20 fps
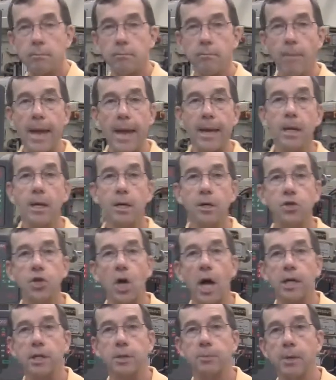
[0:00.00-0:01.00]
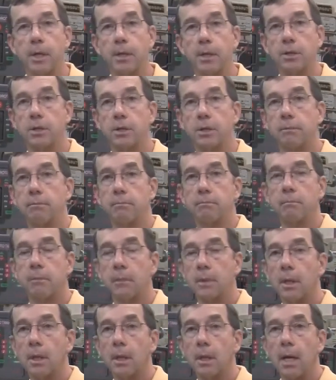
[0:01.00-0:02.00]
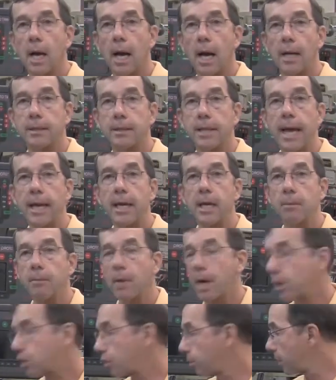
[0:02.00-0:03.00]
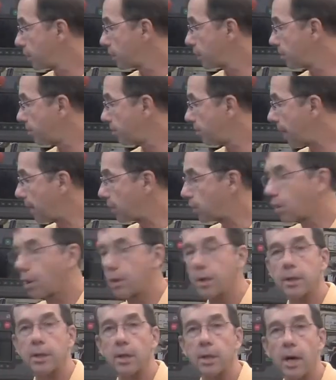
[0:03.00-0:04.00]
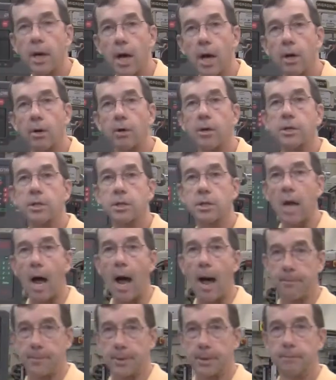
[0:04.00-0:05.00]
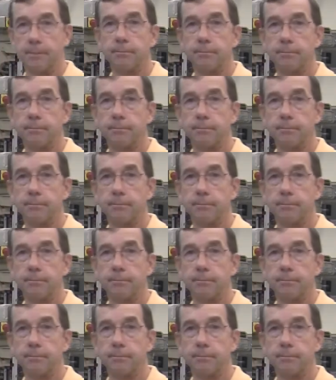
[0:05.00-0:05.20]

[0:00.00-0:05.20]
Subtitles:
making adjustments, taking measurements. Make sure that the cutter is stopped.